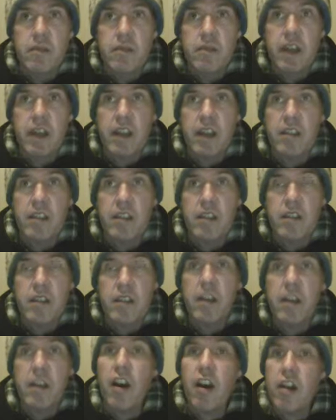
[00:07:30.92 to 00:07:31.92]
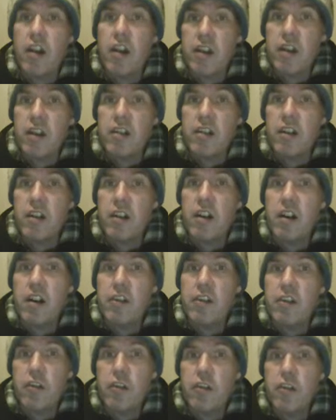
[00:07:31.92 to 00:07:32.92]
And
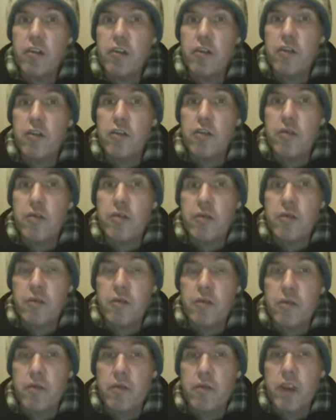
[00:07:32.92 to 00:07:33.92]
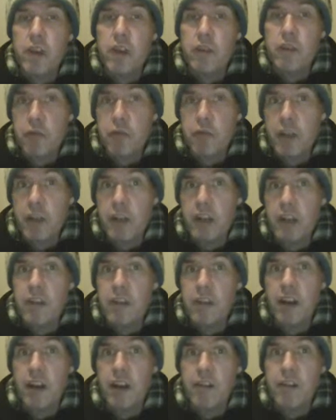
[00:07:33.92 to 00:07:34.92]
I do agree
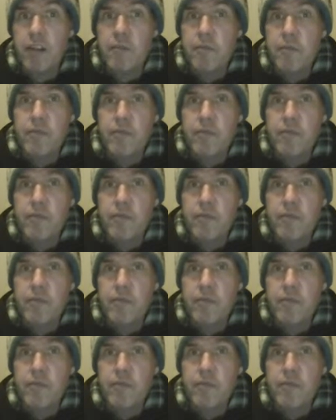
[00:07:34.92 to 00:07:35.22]
that